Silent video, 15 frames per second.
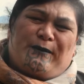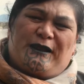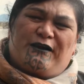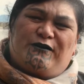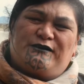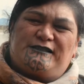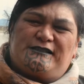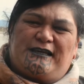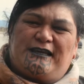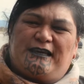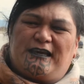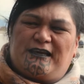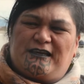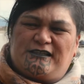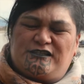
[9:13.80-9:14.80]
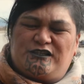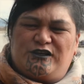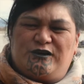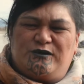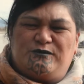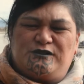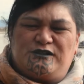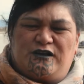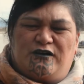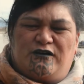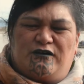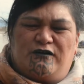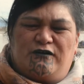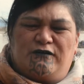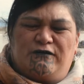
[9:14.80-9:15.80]
I was thinking in terms
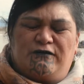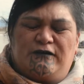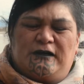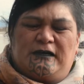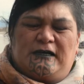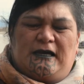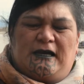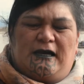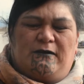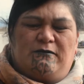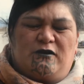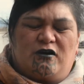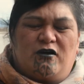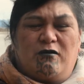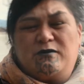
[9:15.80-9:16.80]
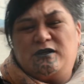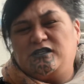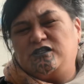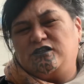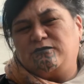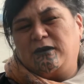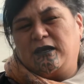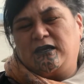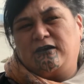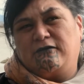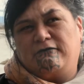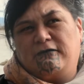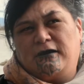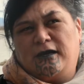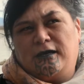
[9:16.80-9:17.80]
of the comments you make
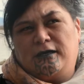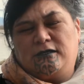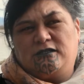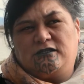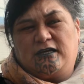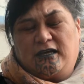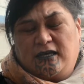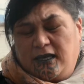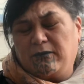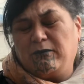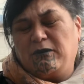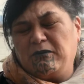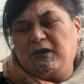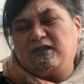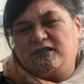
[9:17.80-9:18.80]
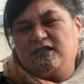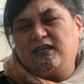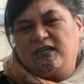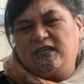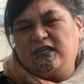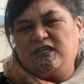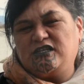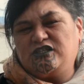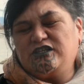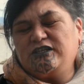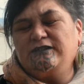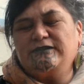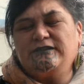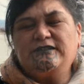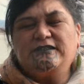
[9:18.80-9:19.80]
around coming back to connection